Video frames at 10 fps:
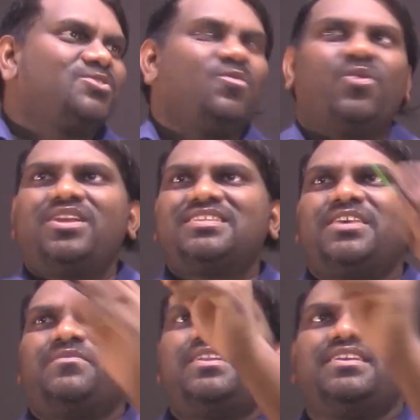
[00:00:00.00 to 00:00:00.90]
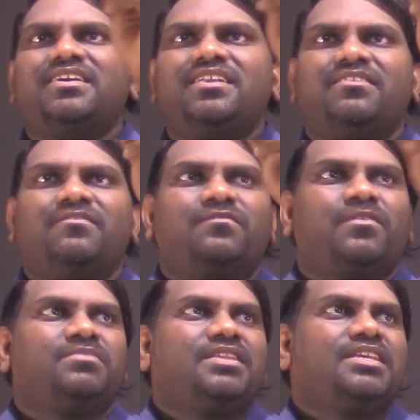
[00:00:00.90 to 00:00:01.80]
So what is given here?
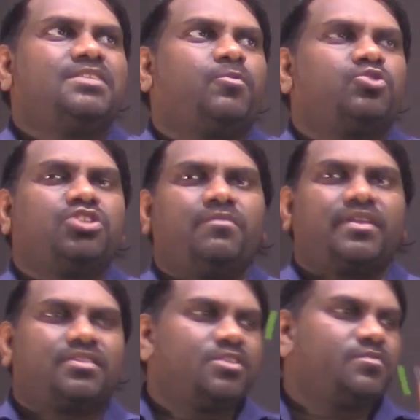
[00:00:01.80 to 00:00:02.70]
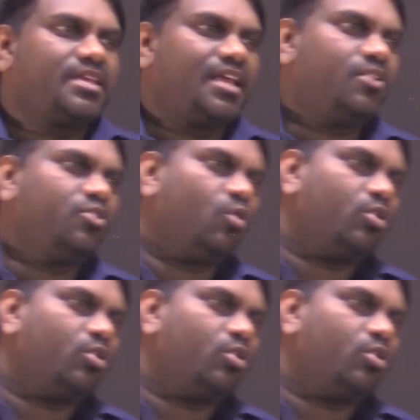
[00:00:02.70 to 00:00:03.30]
From these position vectors we can